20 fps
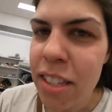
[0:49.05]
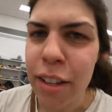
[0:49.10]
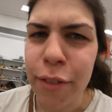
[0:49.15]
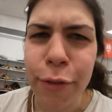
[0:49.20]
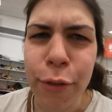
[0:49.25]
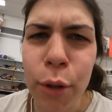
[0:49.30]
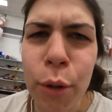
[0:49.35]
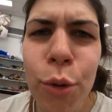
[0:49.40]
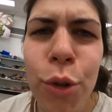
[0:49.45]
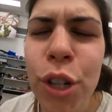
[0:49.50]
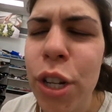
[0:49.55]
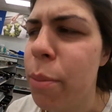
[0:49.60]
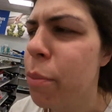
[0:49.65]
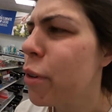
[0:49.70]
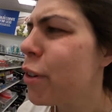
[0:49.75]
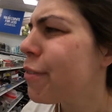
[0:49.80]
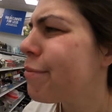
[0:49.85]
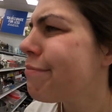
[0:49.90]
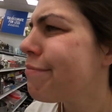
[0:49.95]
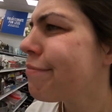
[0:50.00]
it's a food
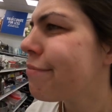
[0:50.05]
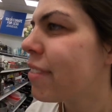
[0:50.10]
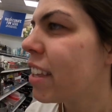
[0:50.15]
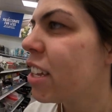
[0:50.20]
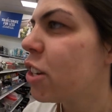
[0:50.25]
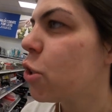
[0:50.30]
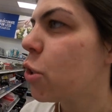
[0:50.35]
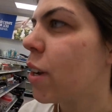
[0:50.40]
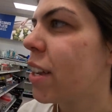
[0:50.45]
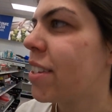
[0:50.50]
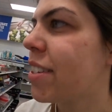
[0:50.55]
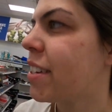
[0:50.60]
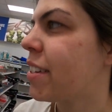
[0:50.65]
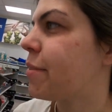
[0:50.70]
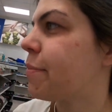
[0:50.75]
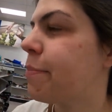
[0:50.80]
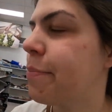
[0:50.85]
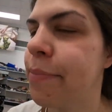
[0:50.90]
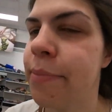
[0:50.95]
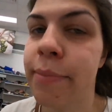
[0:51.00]
chipper.
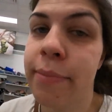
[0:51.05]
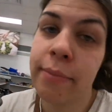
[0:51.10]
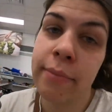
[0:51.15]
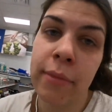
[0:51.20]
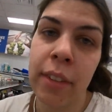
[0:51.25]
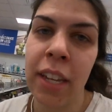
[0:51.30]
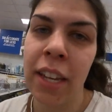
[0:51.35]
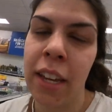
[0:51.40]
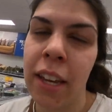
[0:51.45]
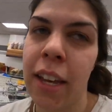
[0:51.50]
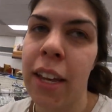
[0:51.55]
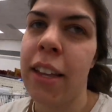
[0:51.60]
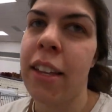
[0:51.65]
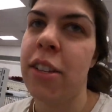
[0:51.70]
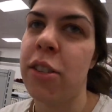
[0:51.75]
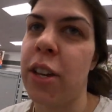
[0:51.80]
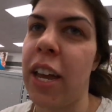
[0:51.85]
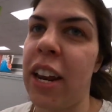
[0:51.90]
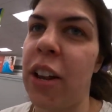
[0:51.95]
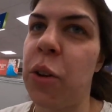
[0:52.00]
Interesting.
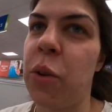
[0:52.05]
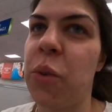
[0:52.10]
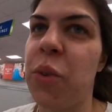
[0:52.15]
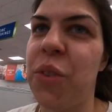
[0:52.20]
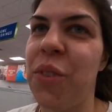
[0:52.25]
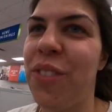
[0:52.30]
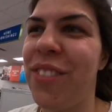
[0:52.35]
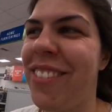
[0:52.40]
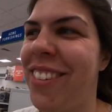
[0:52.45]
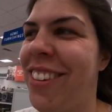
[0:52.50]
These are kind of cool.